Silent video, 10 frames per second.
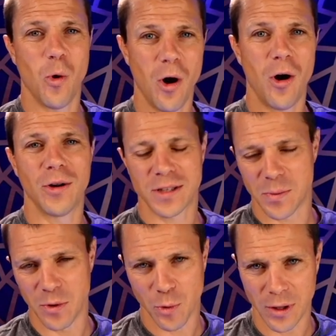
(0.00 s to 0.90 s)
the wall and it's
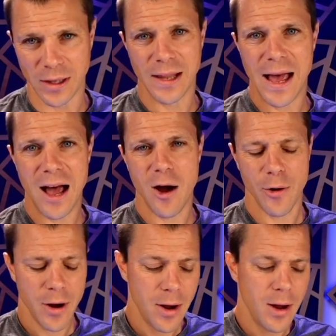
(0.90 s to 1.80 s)
gonna be really
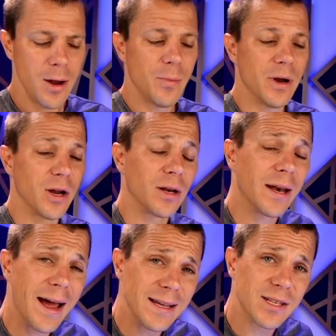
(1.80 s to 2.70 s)
loud, but a
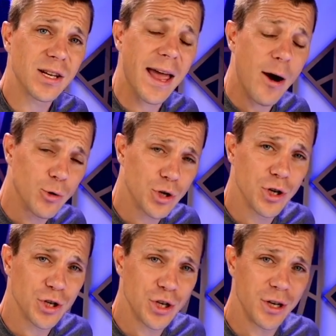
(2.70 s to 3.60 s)
nice couch
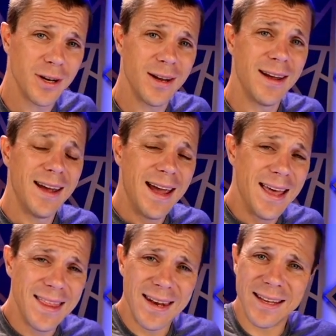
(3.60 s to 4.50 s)
cushion,
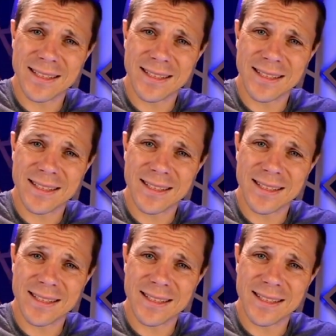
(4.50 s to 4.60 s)
and then